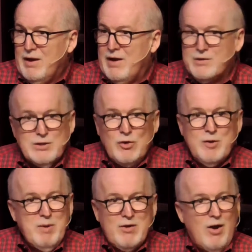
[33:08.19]
And it's
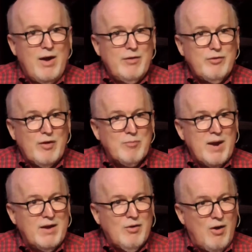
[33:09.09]
only because of
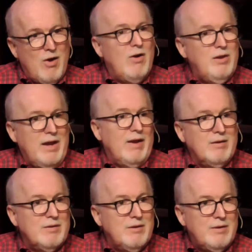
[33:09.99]
my calling